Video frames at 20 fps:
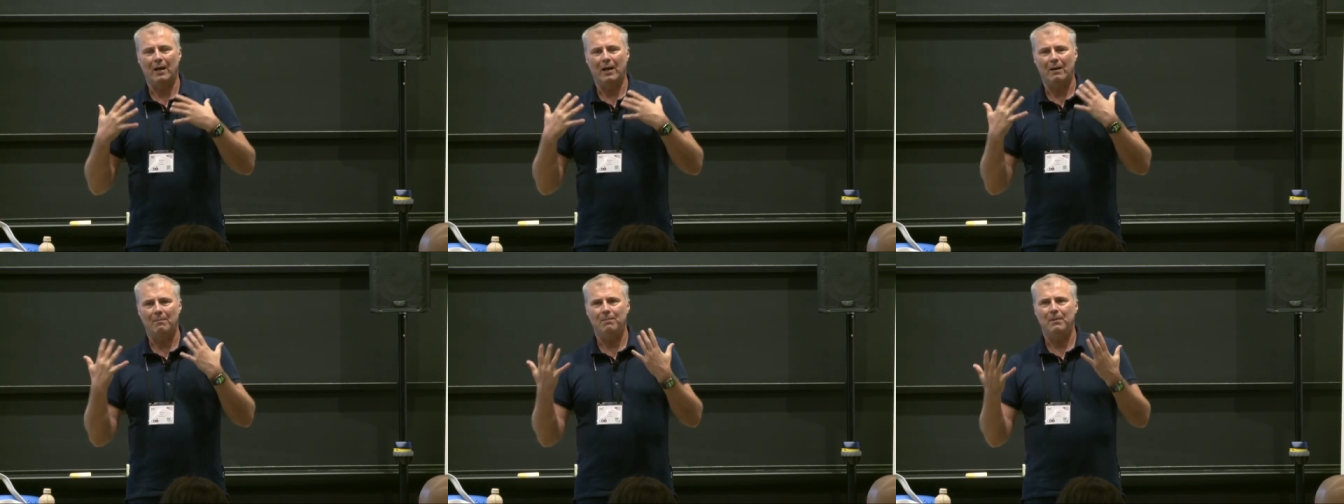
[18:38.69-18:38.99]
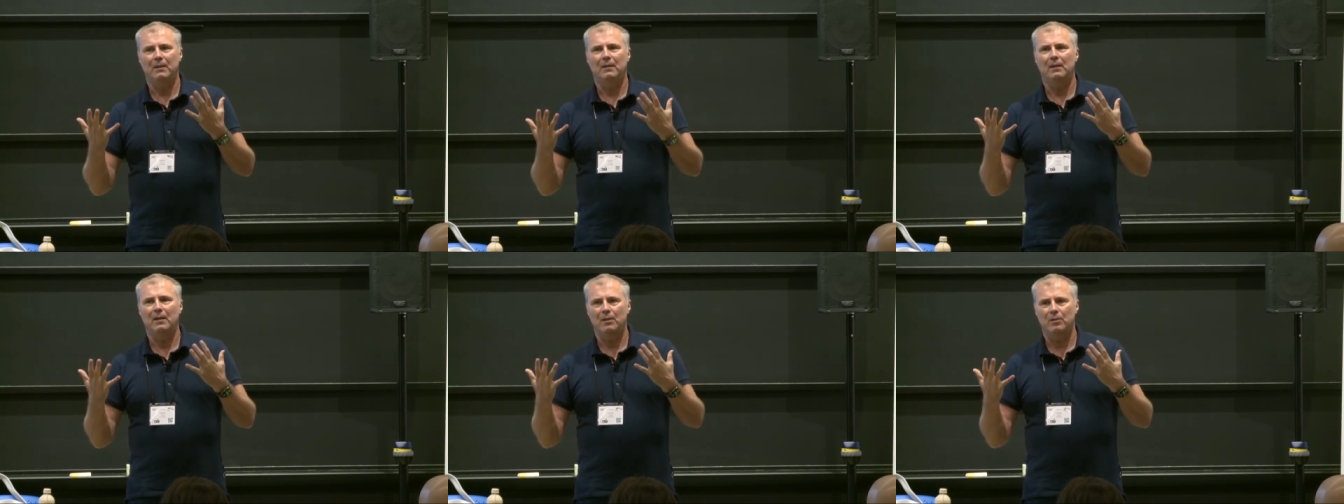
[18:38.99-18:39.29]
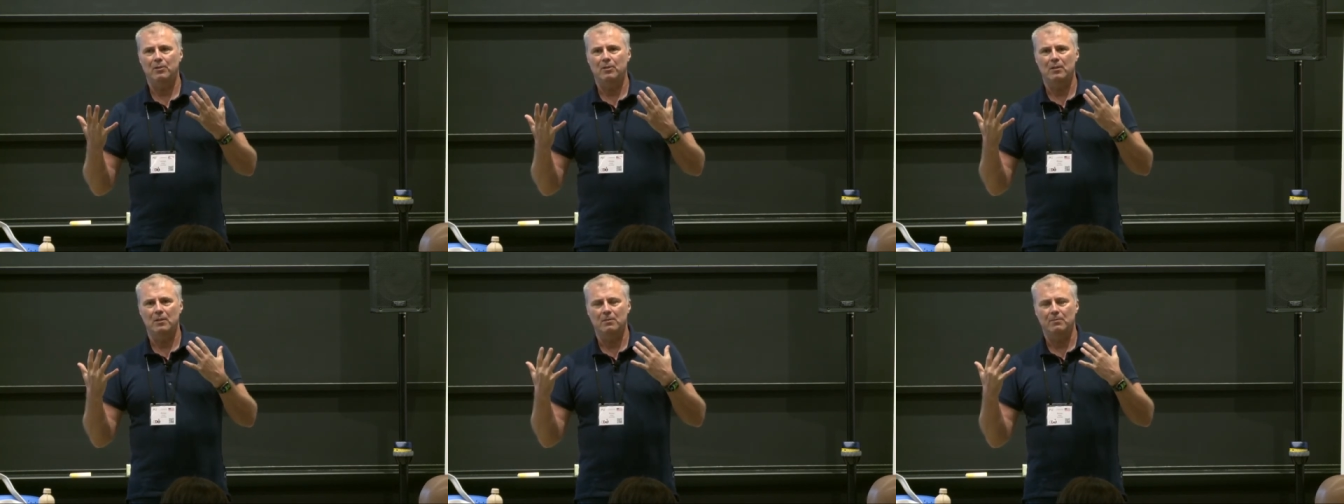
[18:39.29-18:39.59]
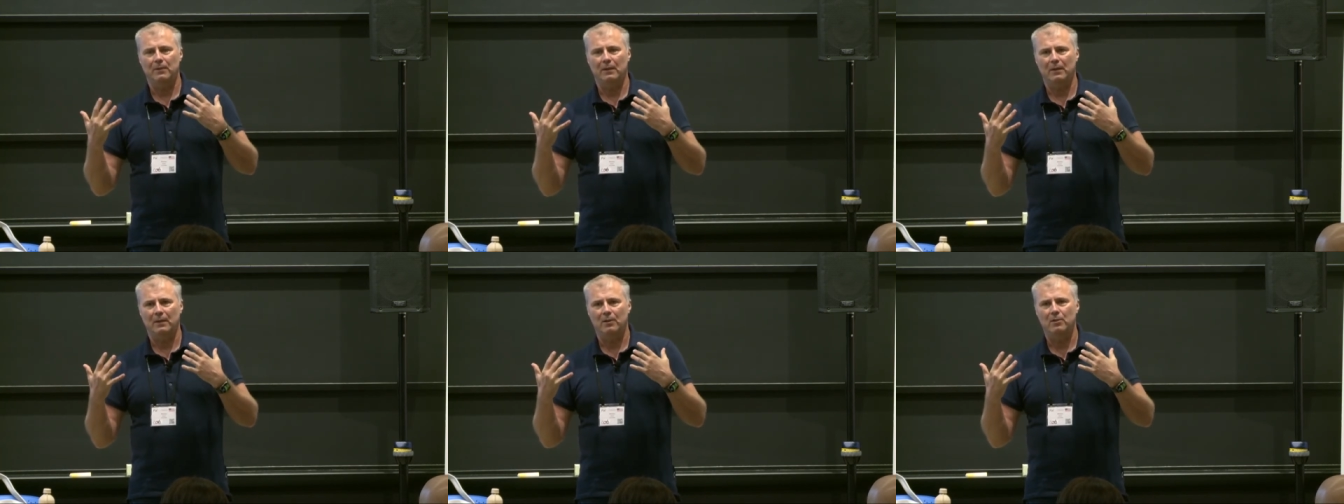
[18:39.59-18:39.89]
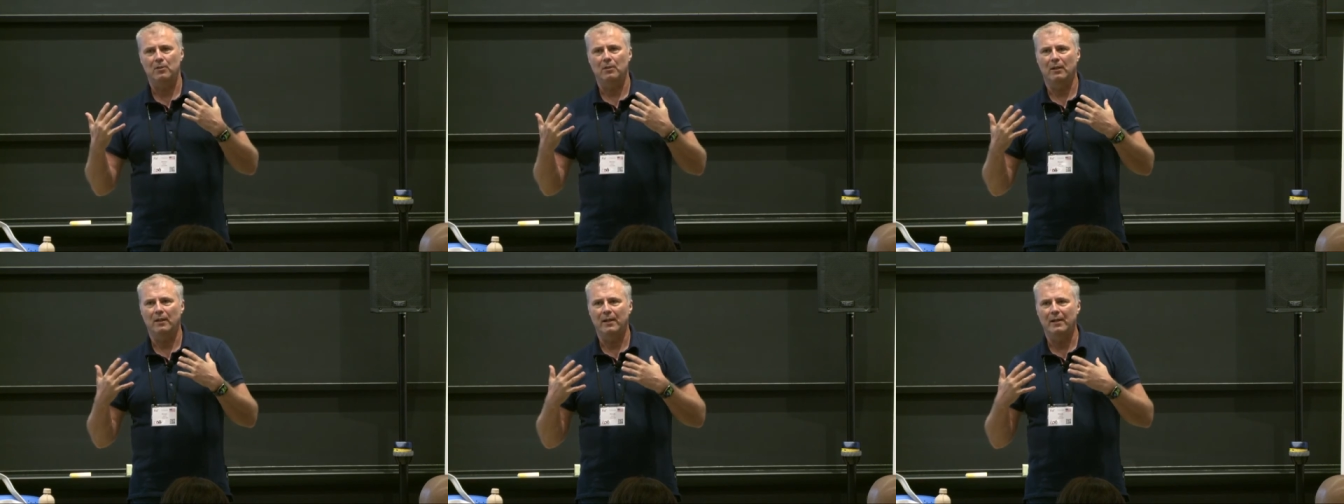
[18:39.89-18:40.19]
applications will
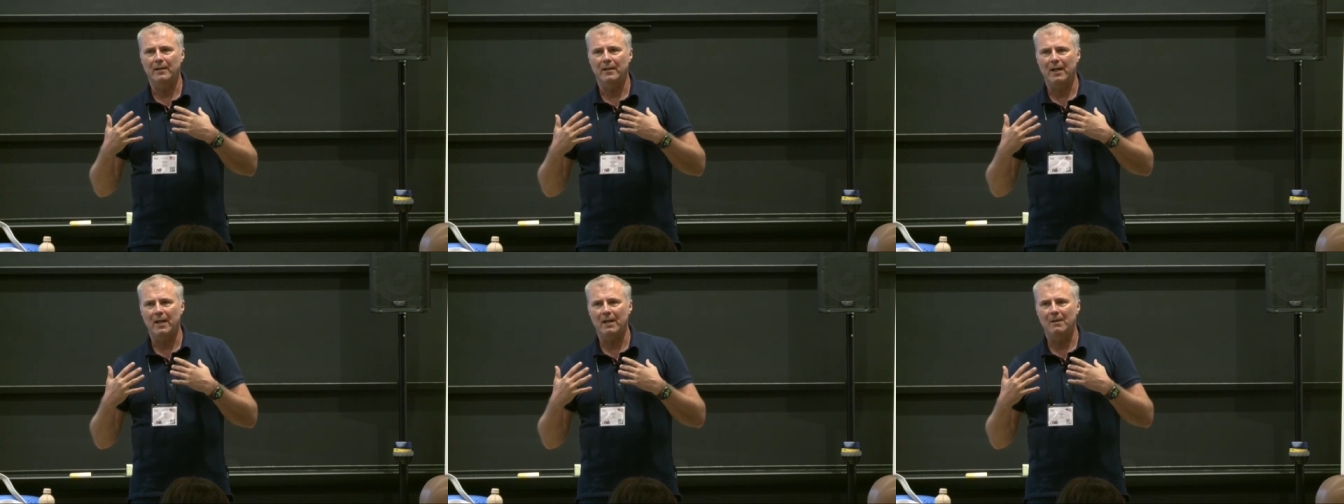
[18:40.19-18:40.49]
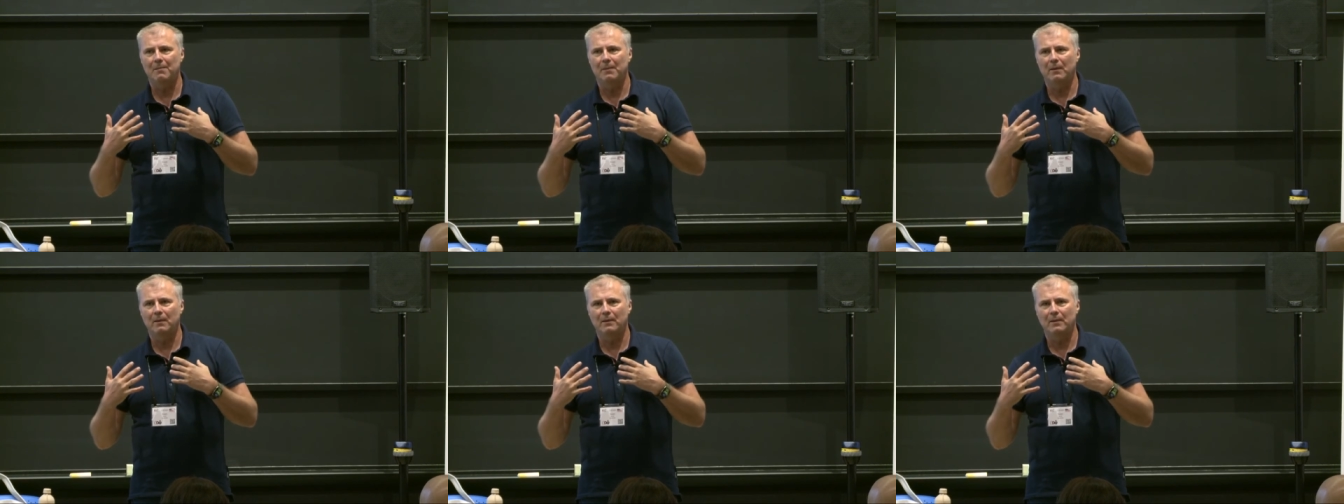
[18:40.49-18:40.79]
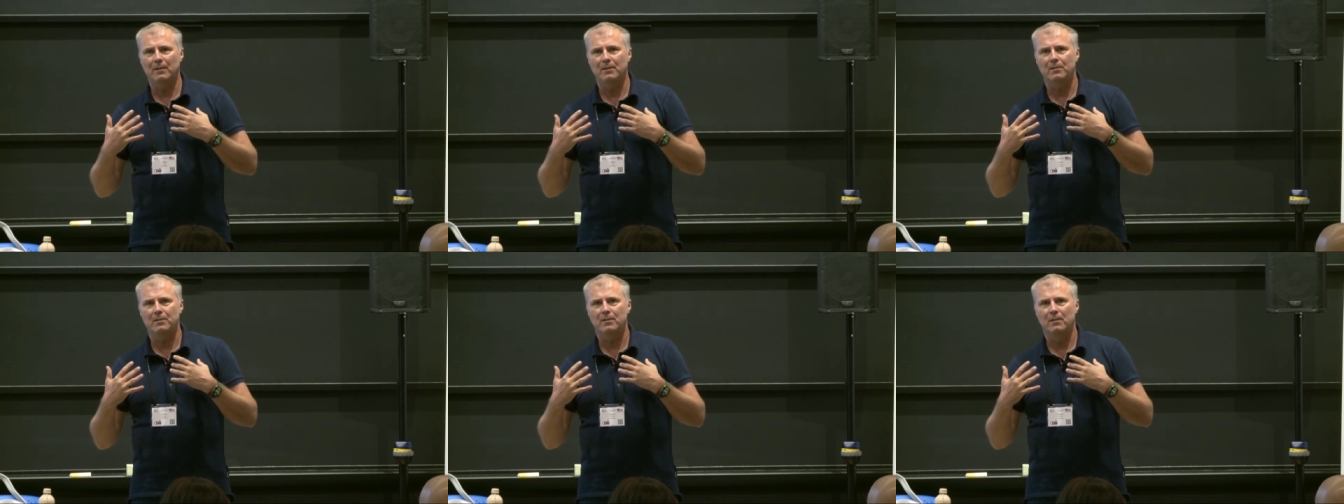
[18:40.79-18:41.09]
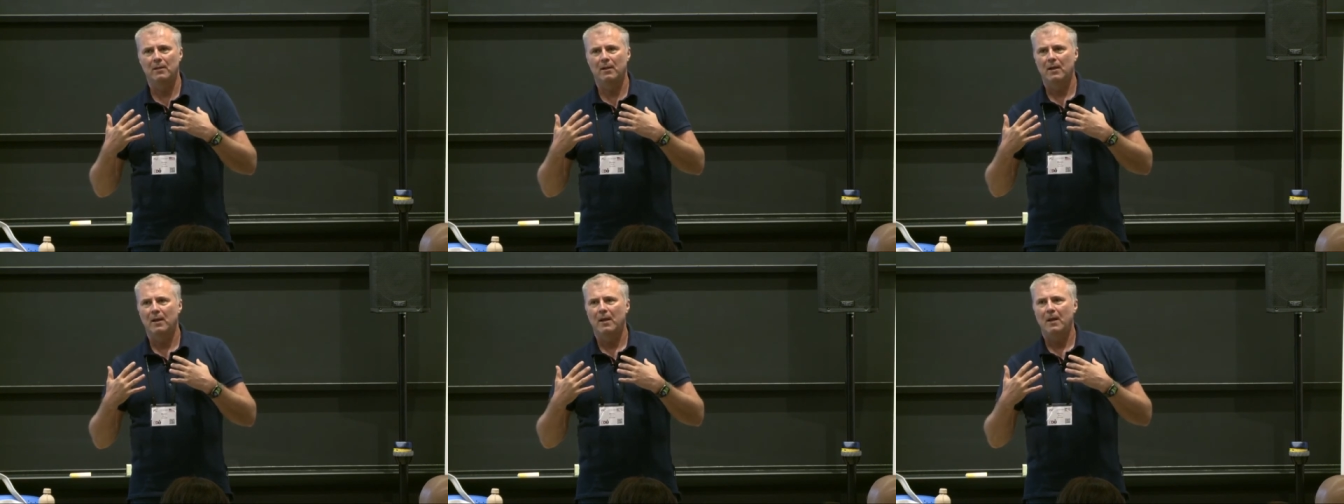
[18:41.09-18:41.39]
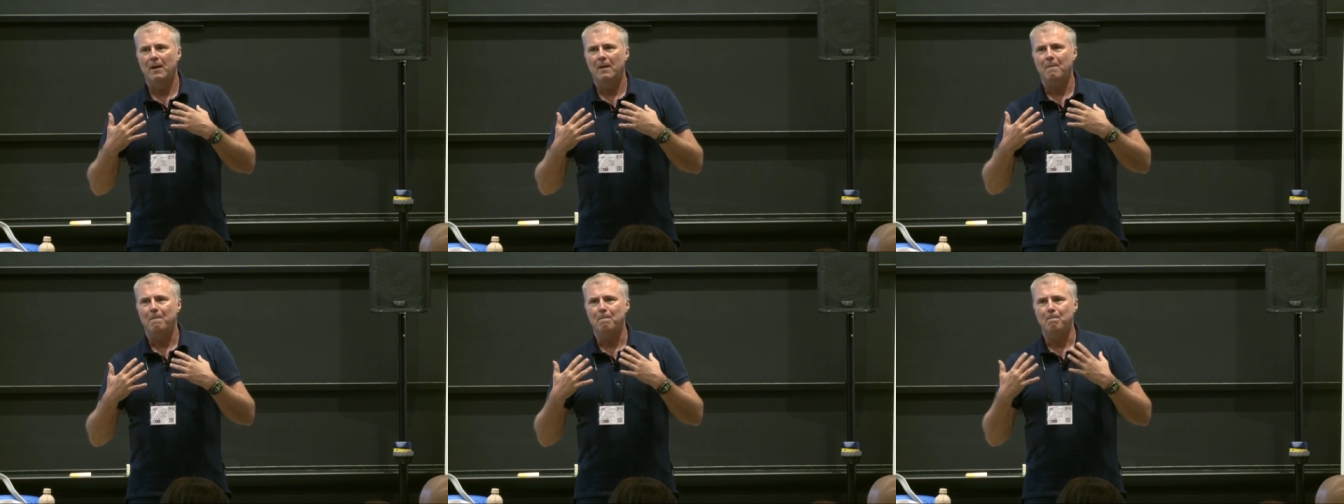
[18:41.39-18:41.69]
actually enable this
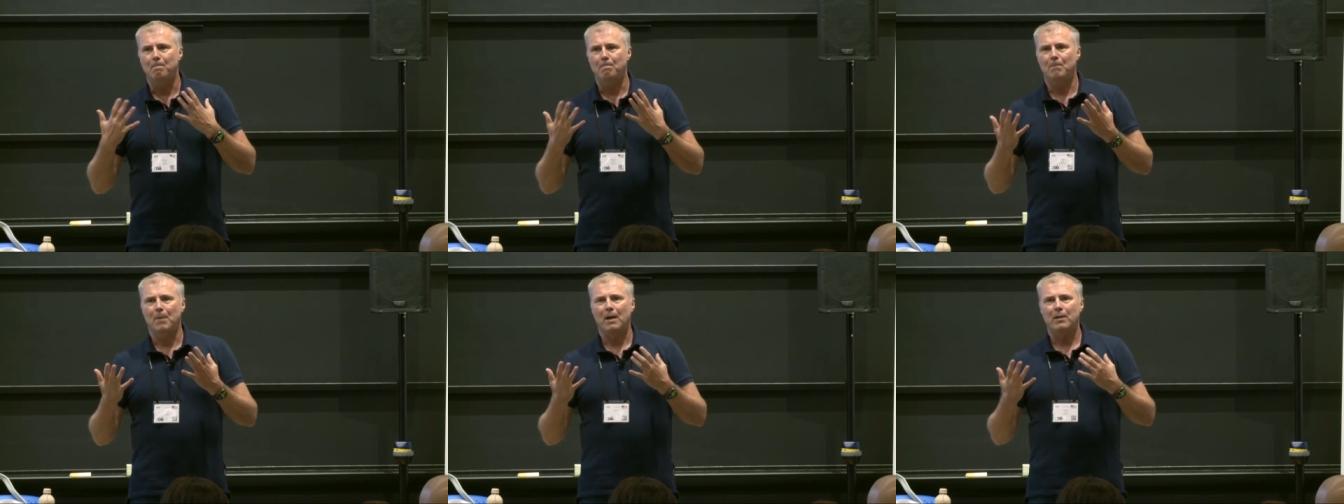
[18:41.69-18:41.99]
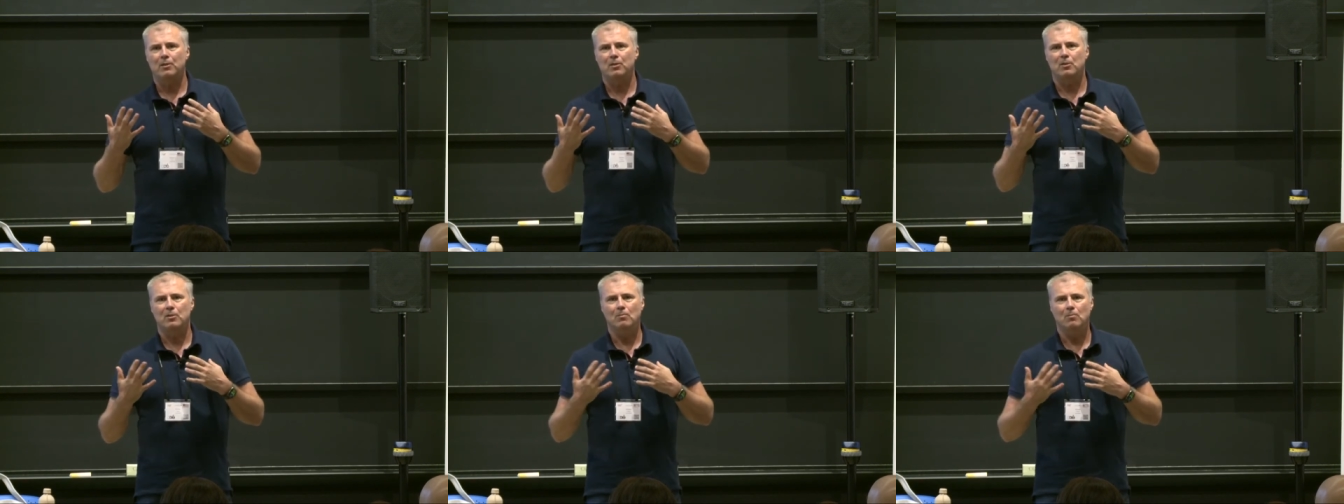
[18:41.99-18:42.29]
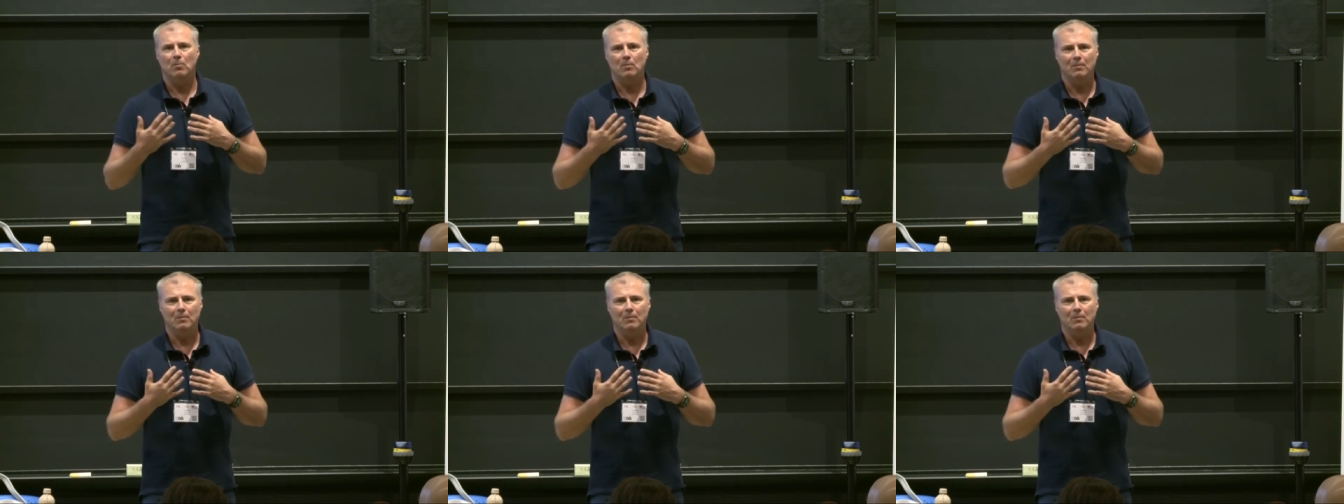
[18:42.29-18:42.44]
much